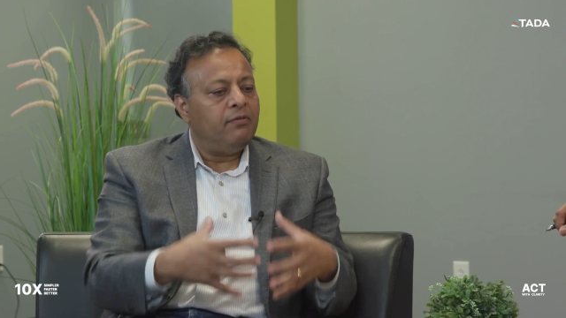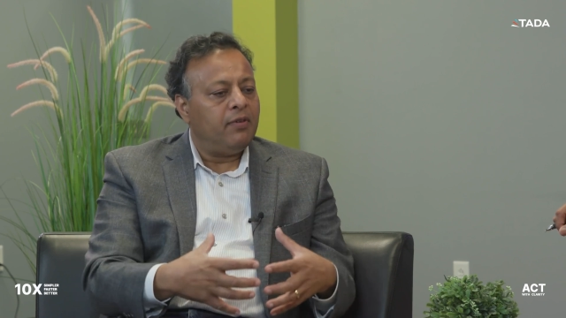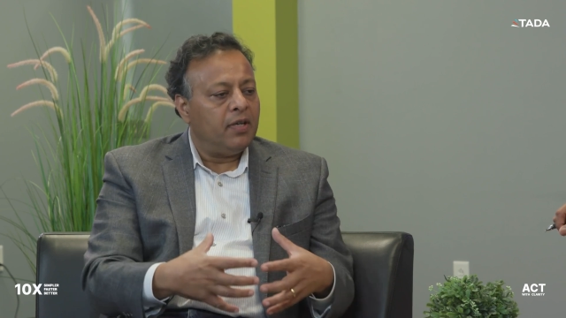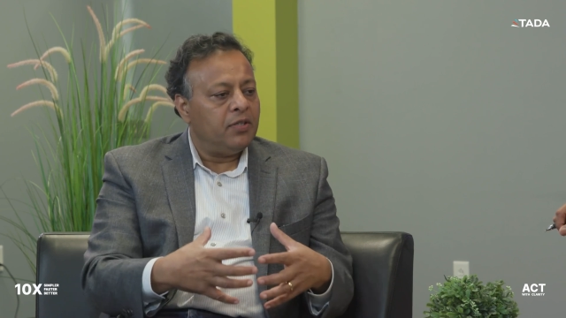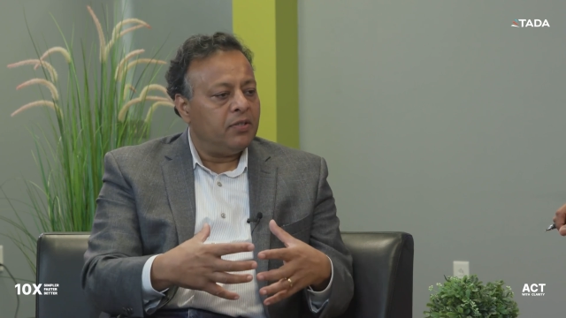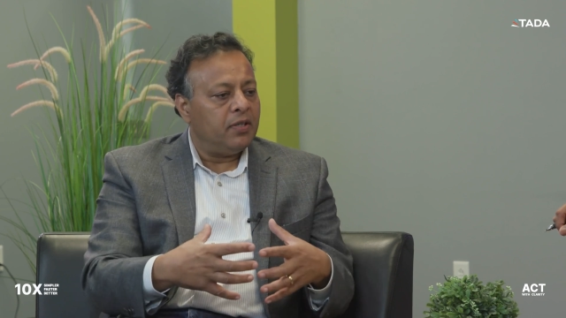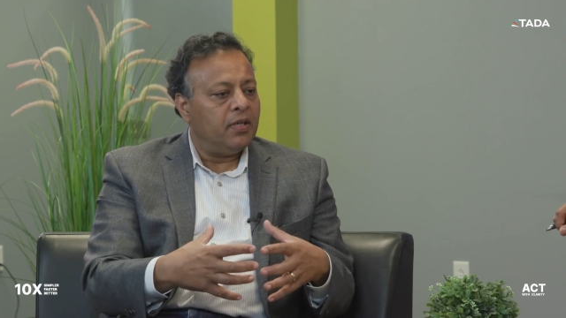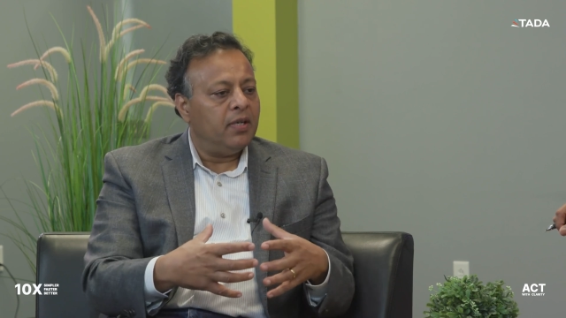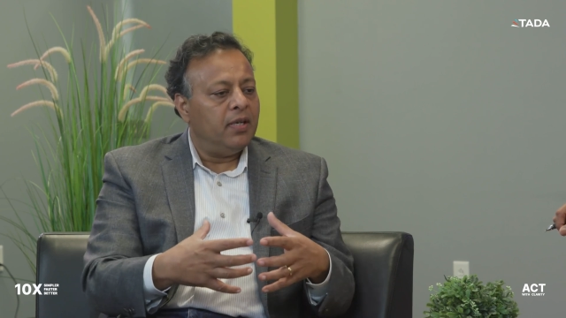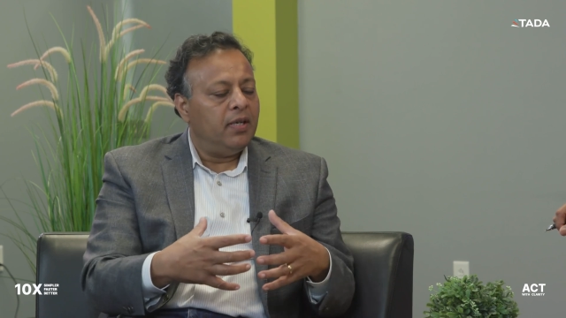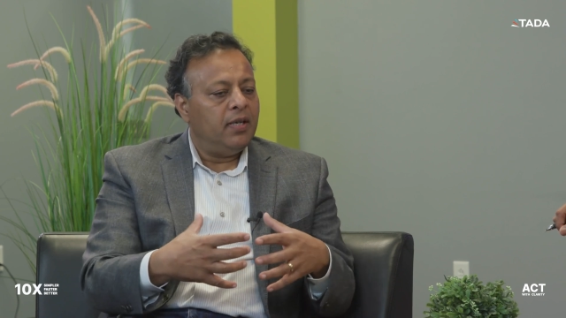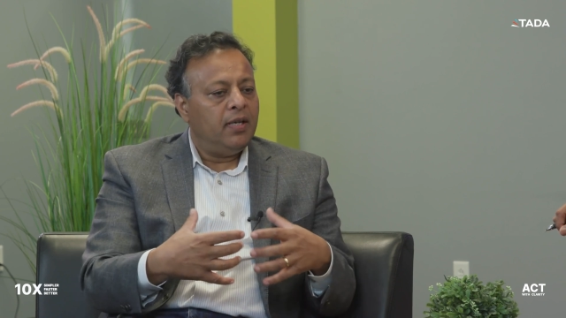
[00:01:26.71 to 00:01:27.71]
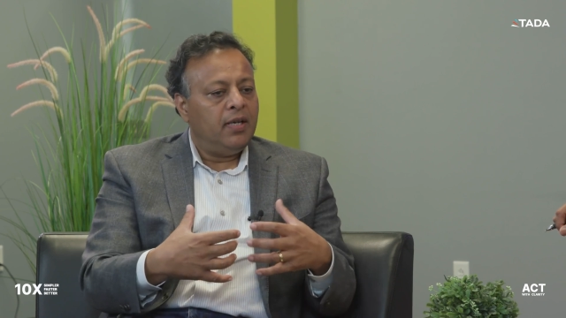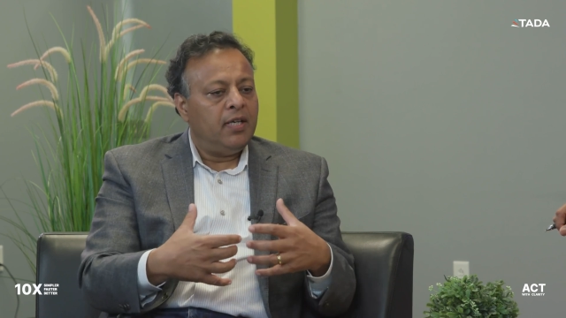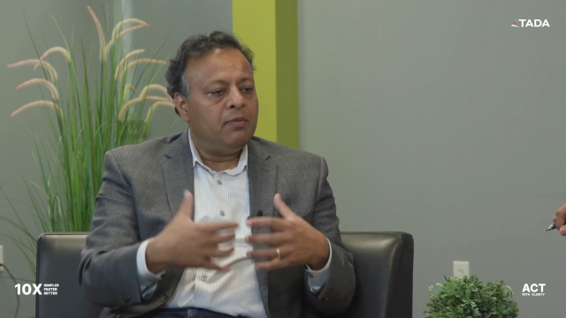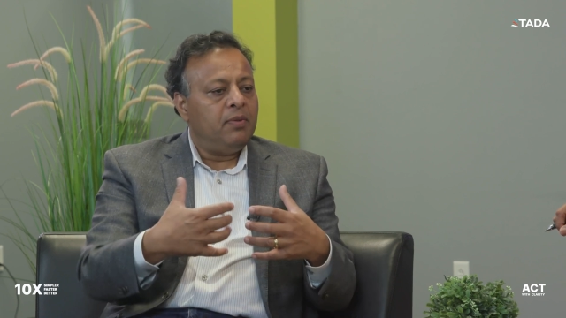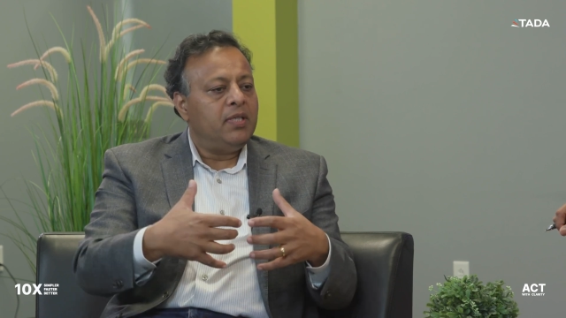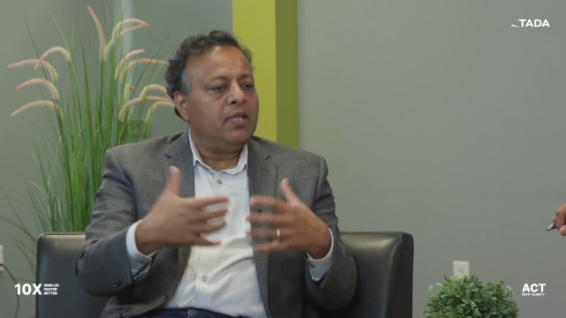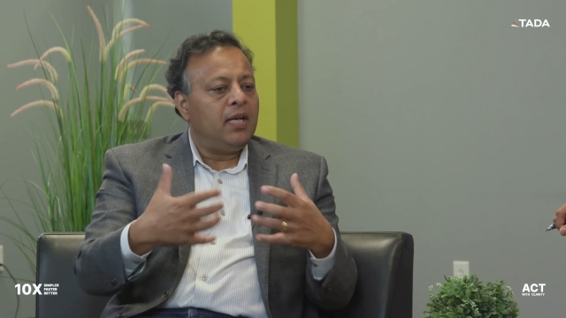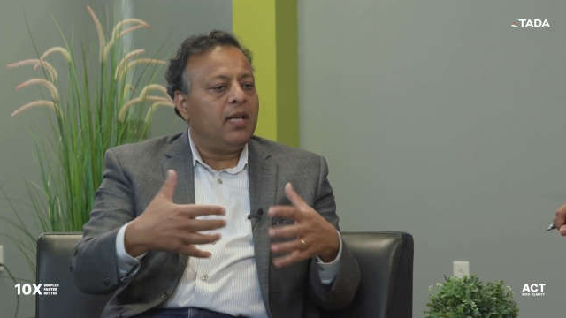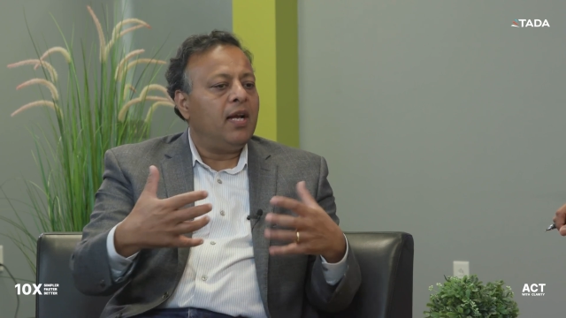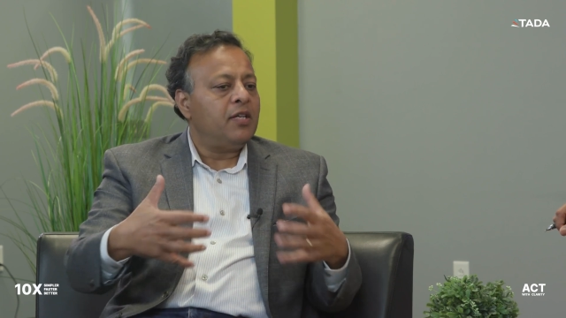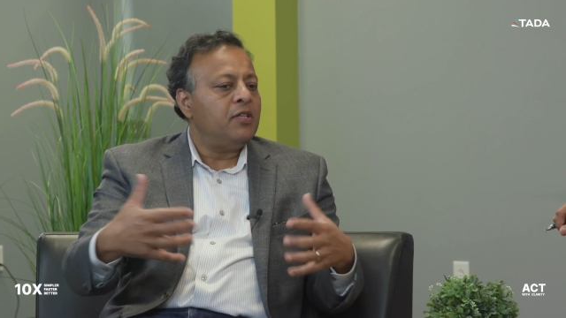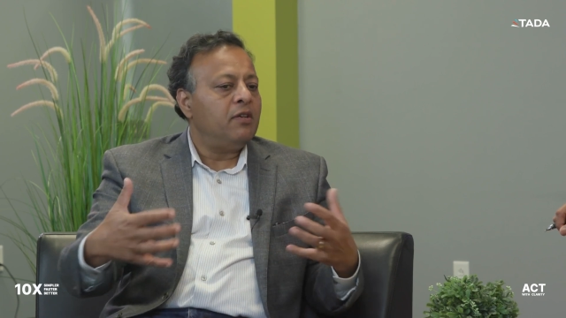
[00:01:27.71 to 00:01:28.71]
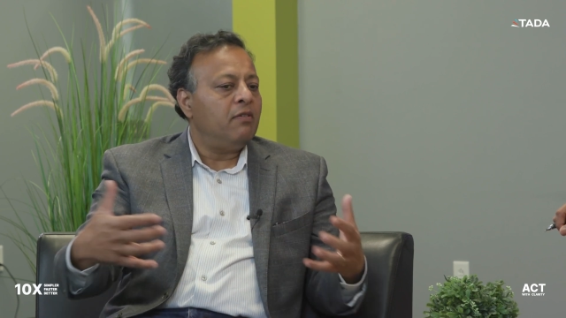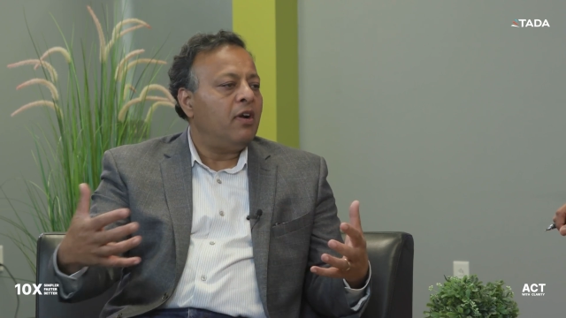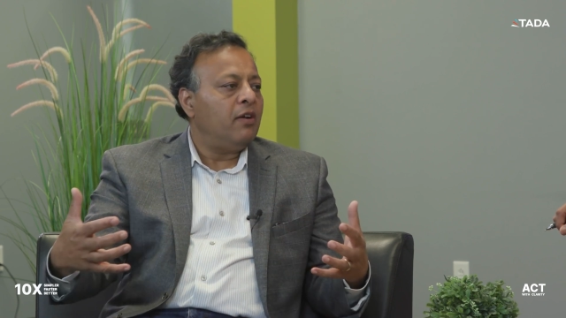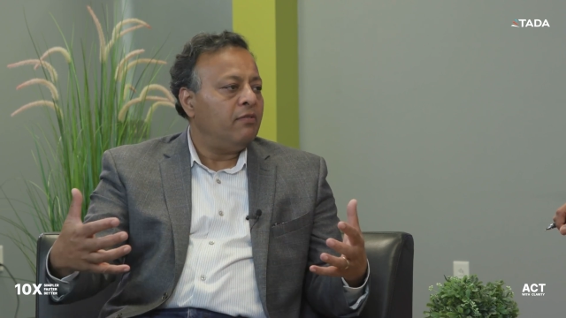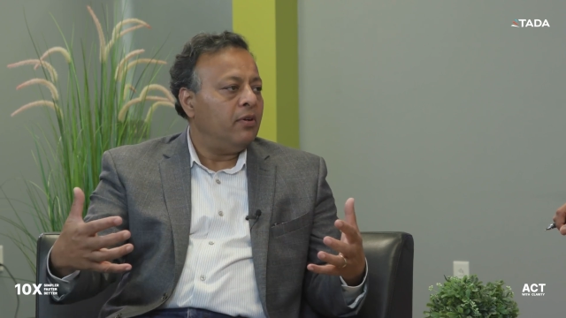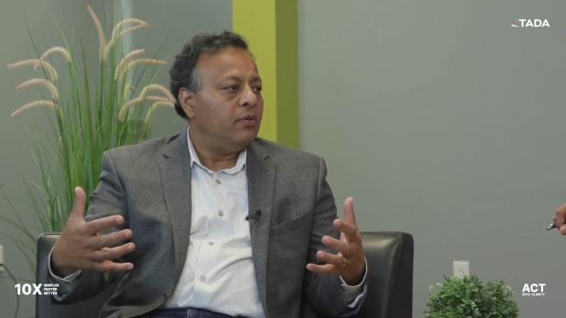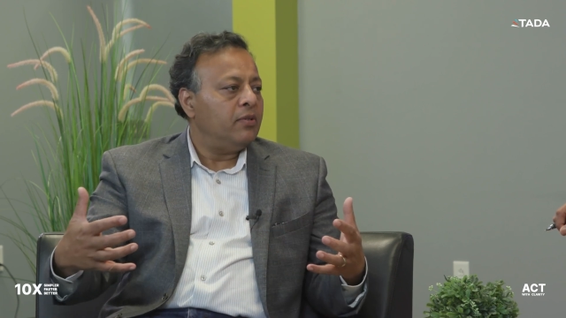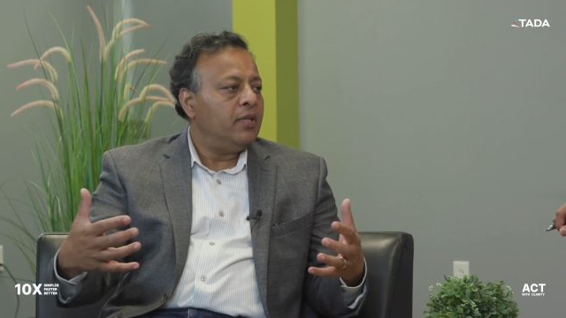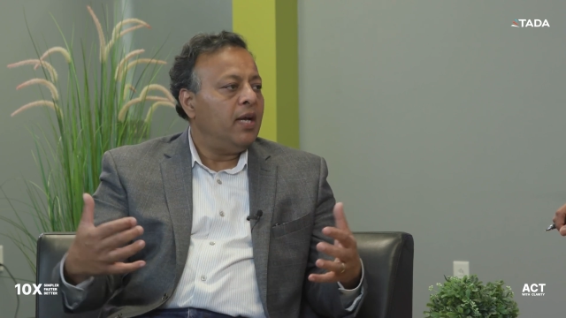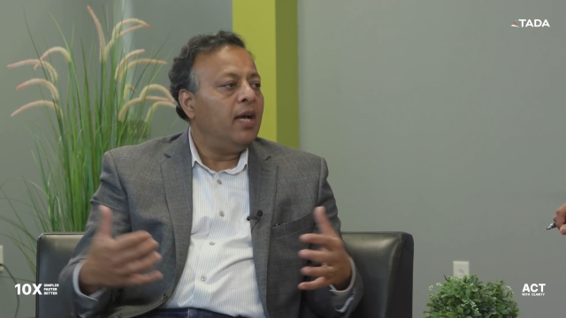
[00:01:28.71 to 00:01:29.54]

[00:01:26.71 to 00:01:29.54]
function is basically a collection of a lot of flows.